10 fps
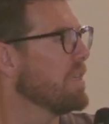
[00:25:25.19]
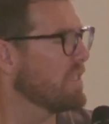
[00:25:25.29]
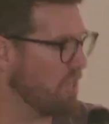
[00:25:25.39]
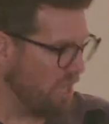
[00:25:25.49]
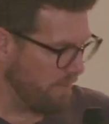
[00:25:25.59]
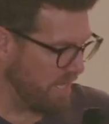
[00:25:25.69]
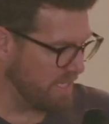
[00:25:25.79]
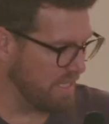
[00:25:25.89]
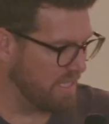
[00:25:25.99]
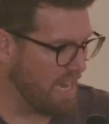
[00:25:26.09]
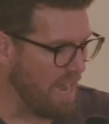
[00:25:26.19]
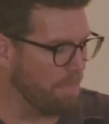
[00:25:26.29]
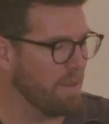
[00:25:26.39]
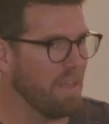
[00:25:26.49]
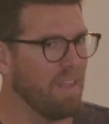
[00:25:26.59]
Solomon doesn't
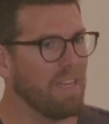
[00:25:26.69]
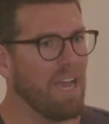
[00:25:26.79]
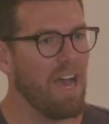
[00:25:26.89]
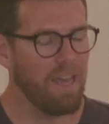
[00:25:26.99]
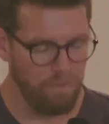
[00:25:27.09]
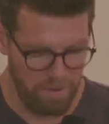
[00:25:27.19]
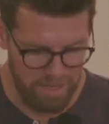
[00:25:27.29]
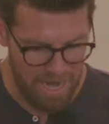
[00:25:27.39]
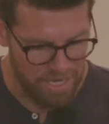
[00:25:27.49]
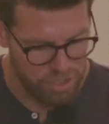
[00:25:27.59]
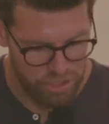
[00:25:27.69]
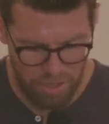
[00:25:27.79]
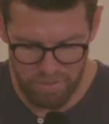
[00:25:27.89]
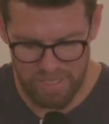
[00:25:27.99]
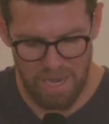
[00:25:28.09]
stop. And then when God
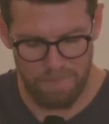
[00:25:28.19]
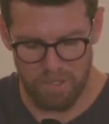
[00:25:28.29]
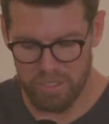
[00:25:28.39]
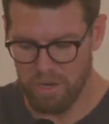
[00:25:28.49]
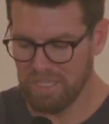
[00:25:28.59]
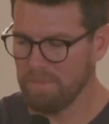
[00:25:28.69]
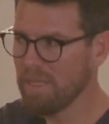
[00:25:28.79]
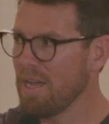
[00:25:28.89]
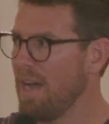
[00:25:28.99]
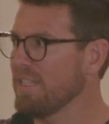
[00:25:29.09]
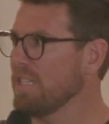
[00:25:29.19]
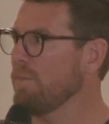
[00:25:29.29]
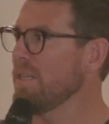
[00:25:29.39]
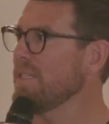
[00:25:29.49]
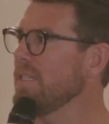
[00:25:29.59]
shows up and shows him the
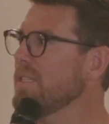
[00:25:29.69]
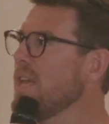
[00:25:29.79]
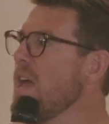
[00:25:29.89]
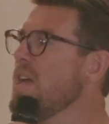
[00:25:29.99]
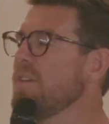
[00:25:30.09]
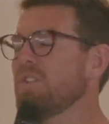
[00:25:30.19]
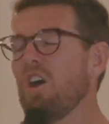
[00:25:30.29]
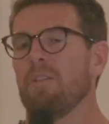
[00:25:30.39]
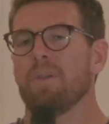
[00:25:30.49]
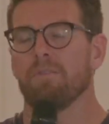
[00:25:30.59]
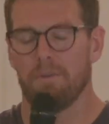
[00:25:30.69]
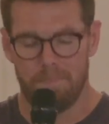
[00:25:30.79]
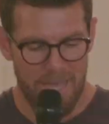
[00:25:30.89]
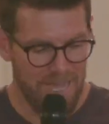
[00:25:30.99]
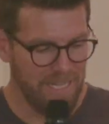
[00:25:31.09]
consequences, Solomon
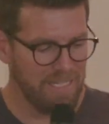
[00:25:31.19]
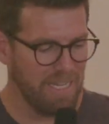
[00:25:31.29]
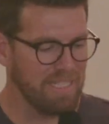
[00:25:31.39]
repents.